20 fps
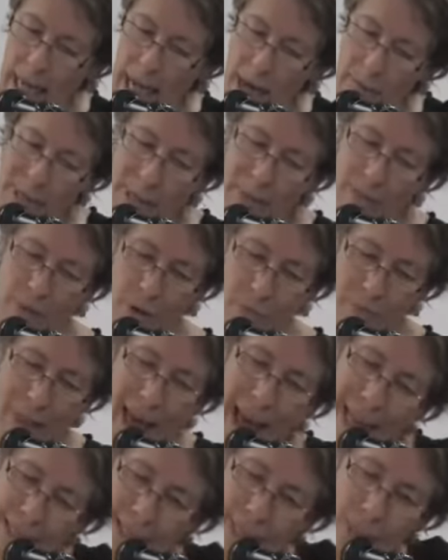Coming from
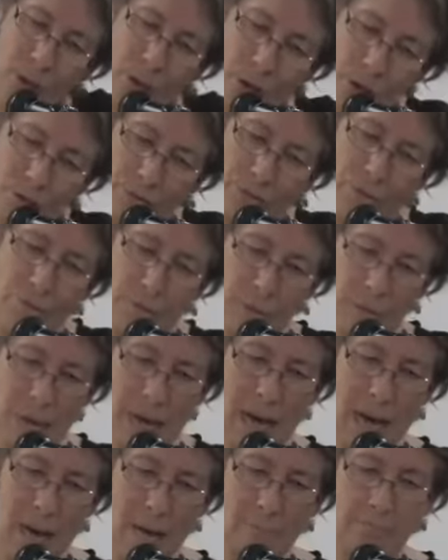that sort of
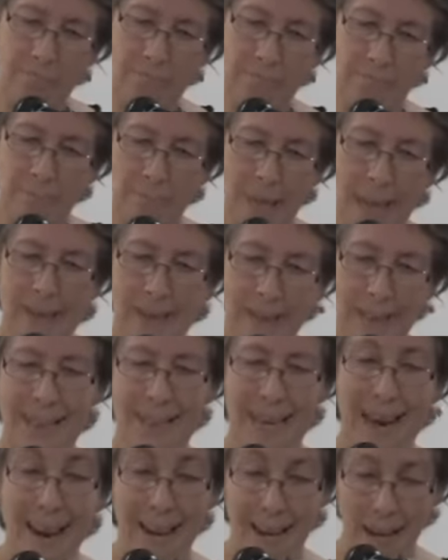
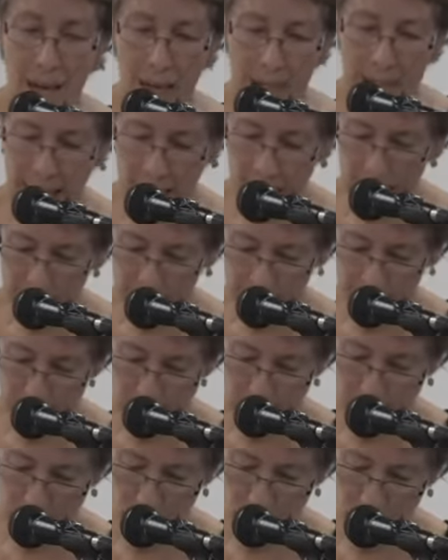understanding, I guess,
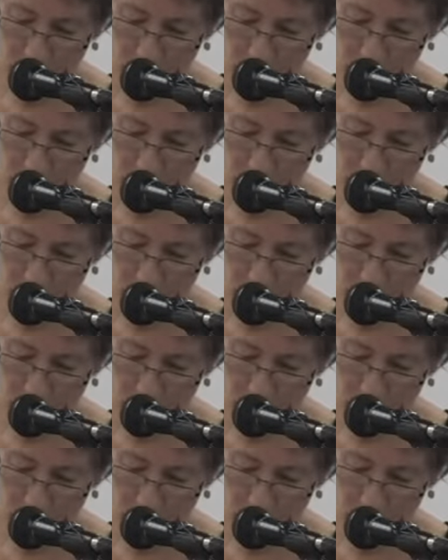